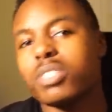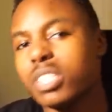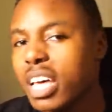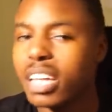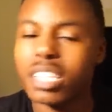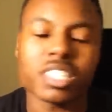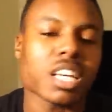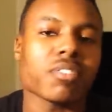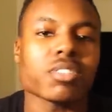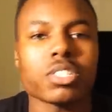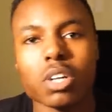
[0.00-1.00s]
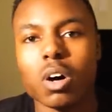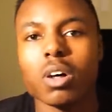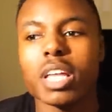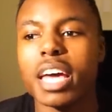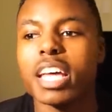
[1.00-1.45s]
genetics leverages
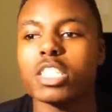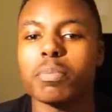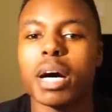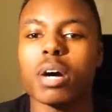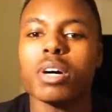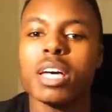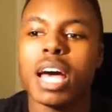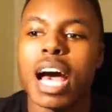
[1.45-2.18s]
all that it's about